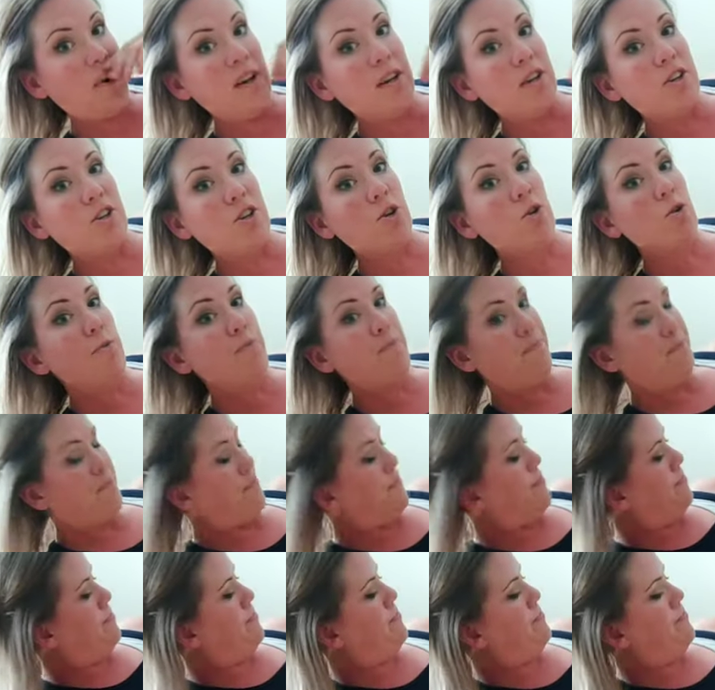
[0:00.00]
gonna do,
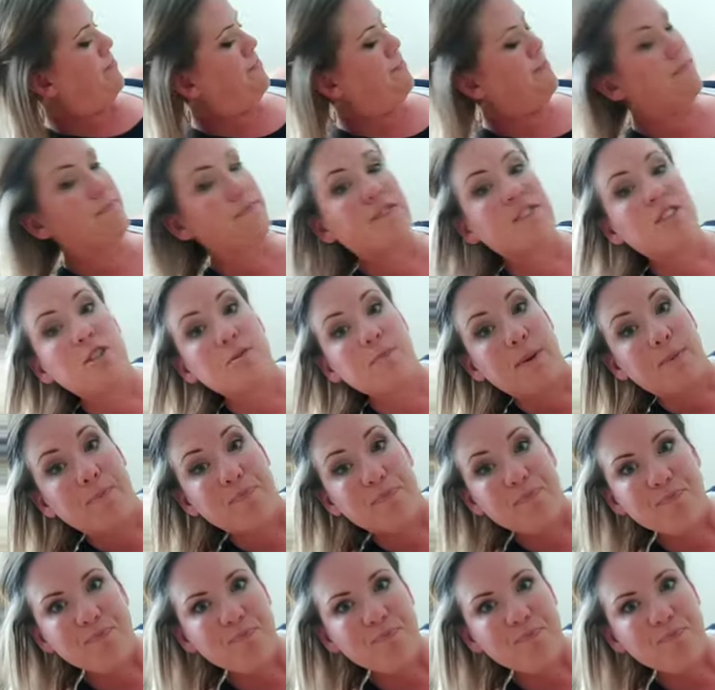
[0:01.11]
excuse me,